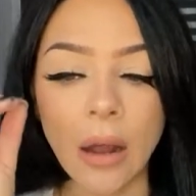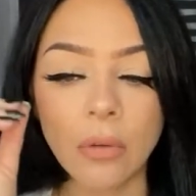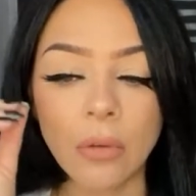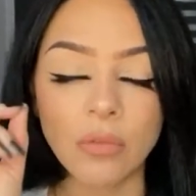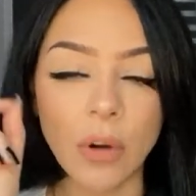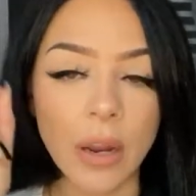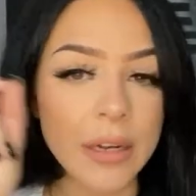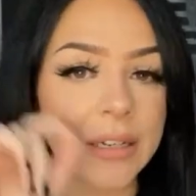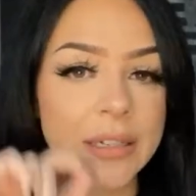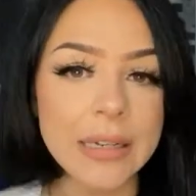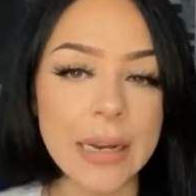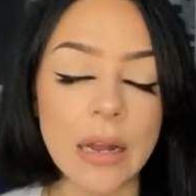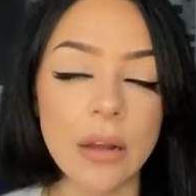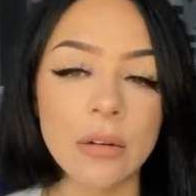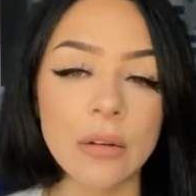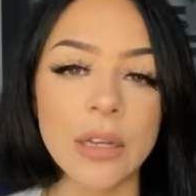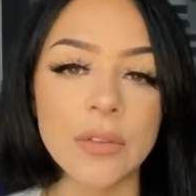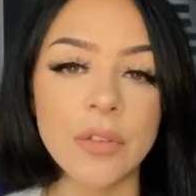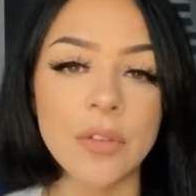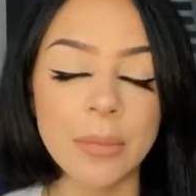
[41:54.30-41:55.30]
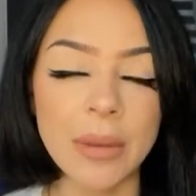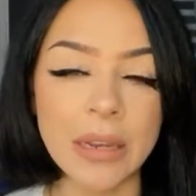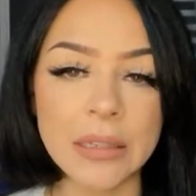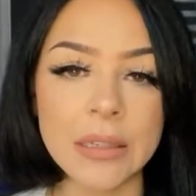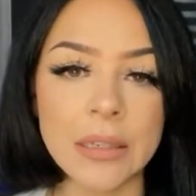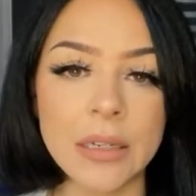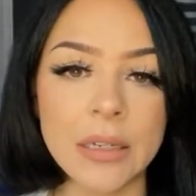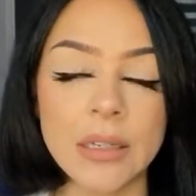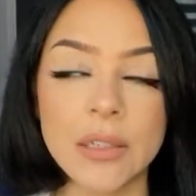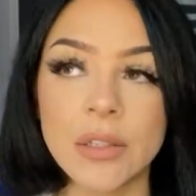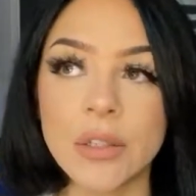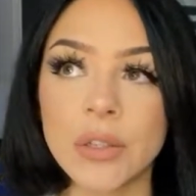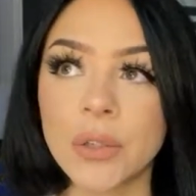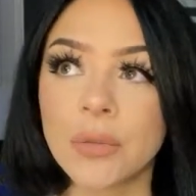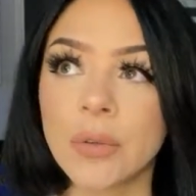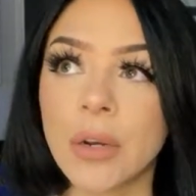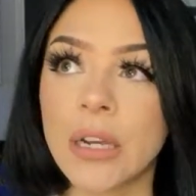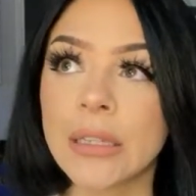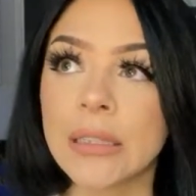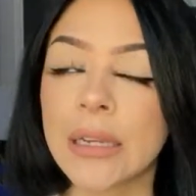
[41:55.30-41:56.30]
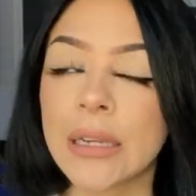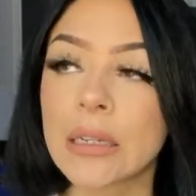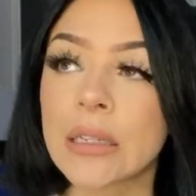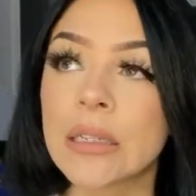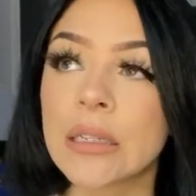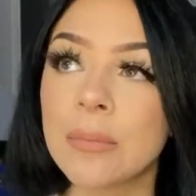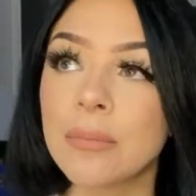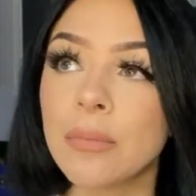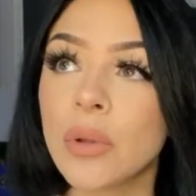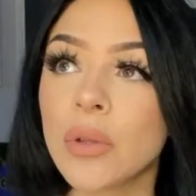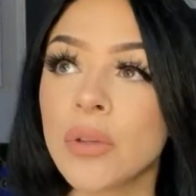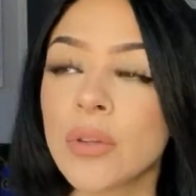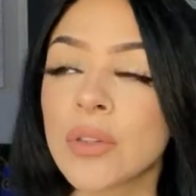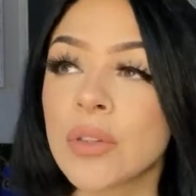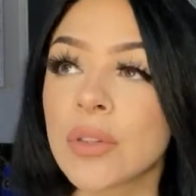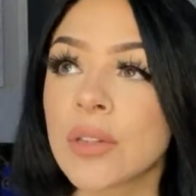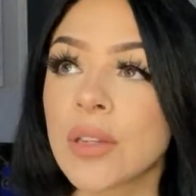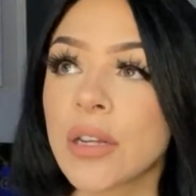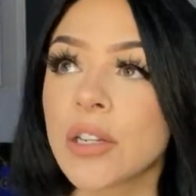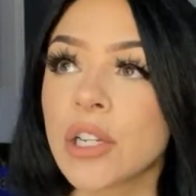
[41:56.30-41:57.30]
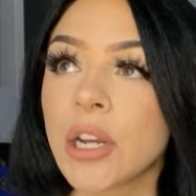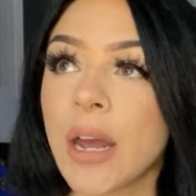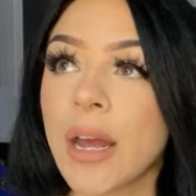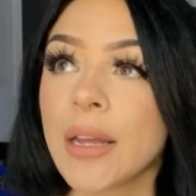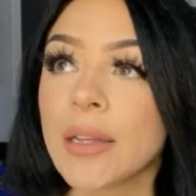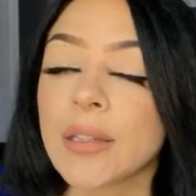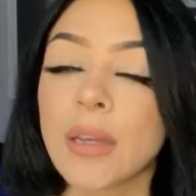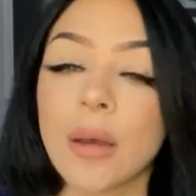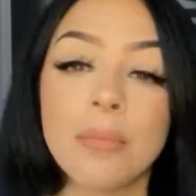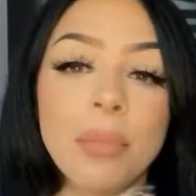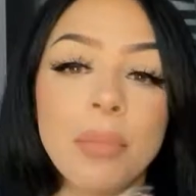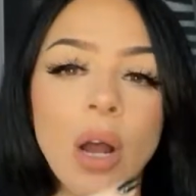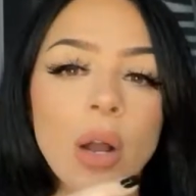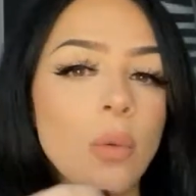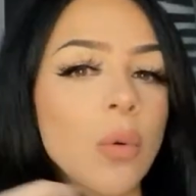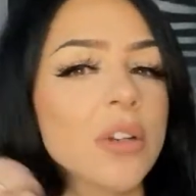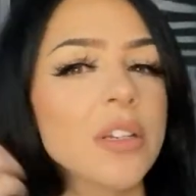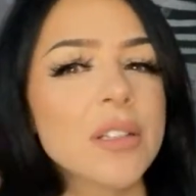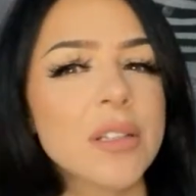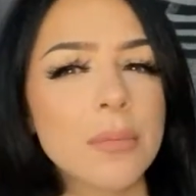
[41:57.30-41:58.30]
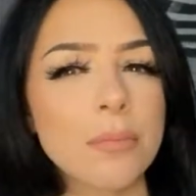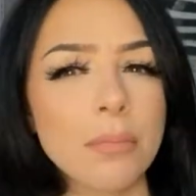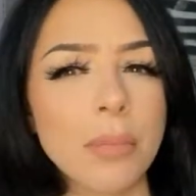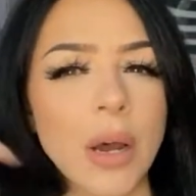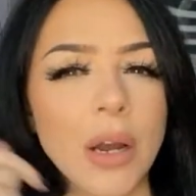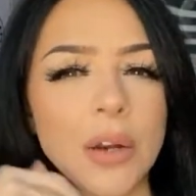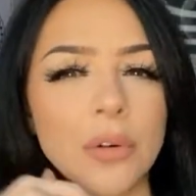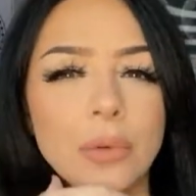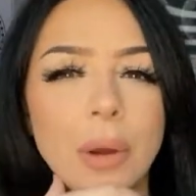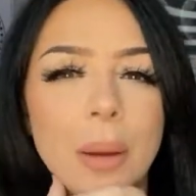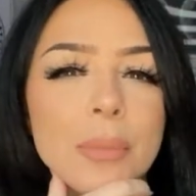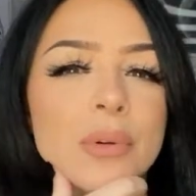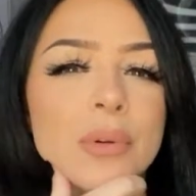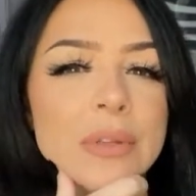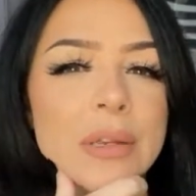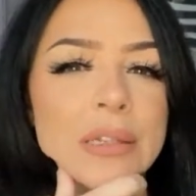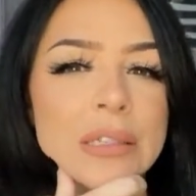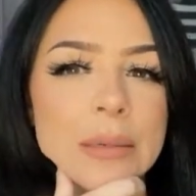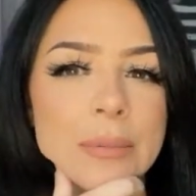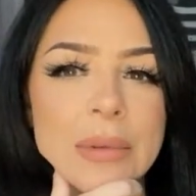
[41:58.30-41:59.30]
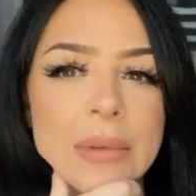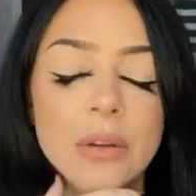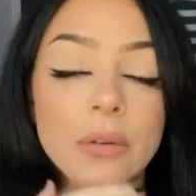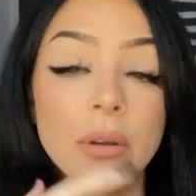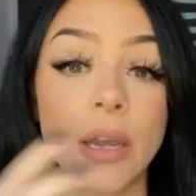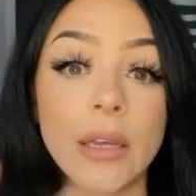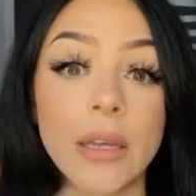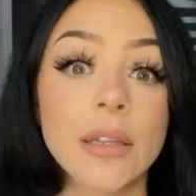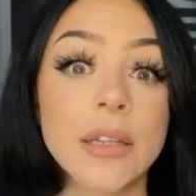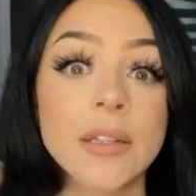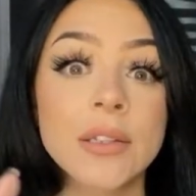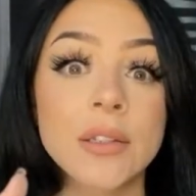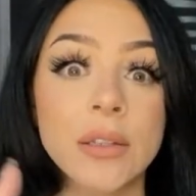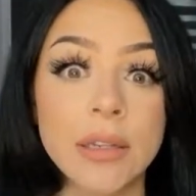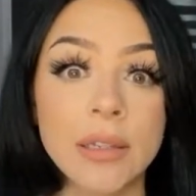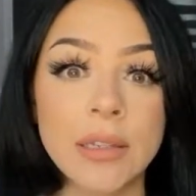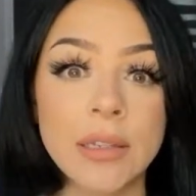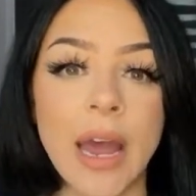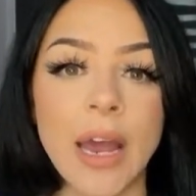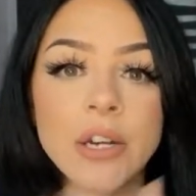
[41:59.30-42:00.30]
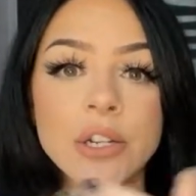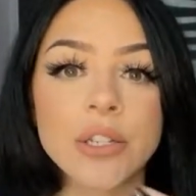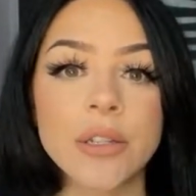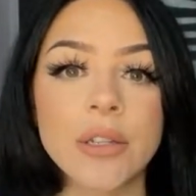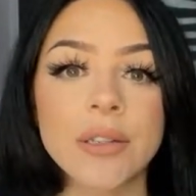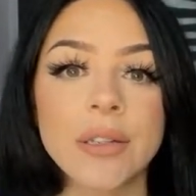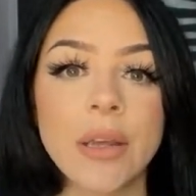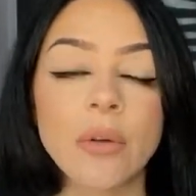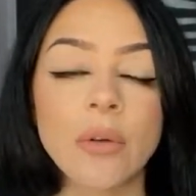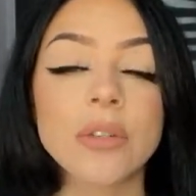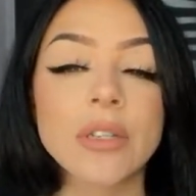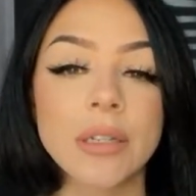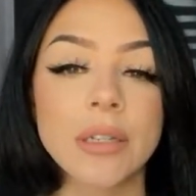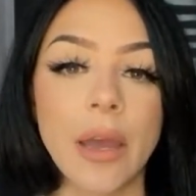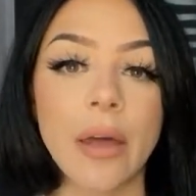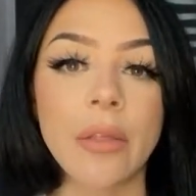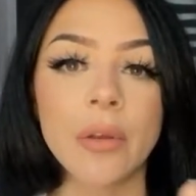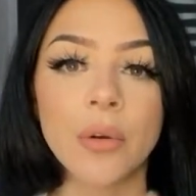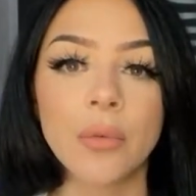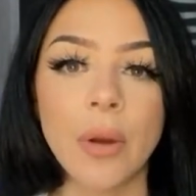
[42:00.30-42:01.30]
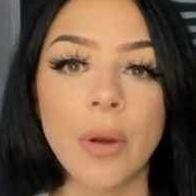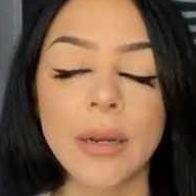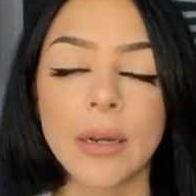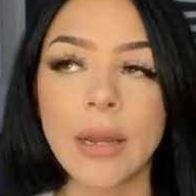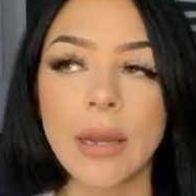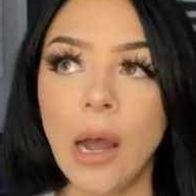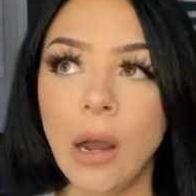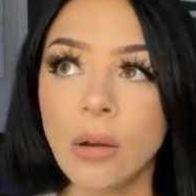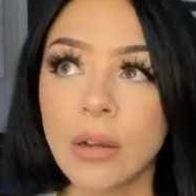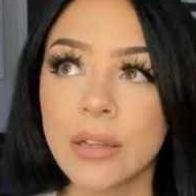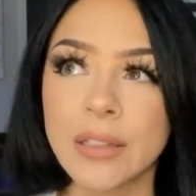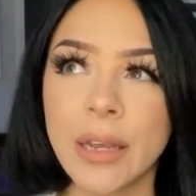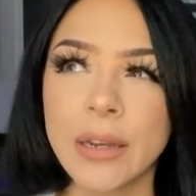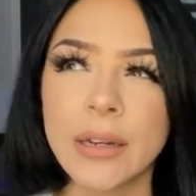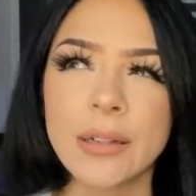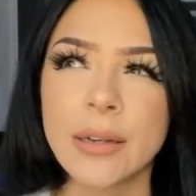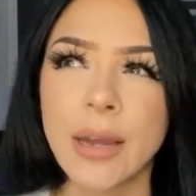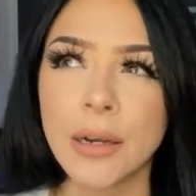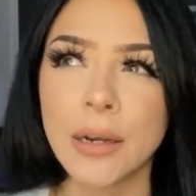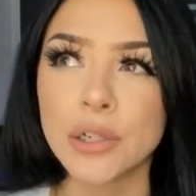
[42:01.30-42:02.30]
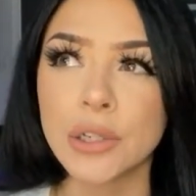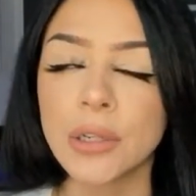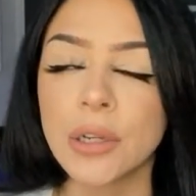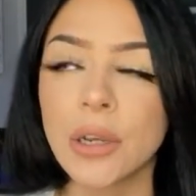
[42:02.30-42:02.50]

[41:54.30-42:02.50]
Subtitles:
Write it down if it makes it easier, right? Like symbols such as a bug. What does a bug represent to me? Okay, let's hash this out together right now, because I didn't actually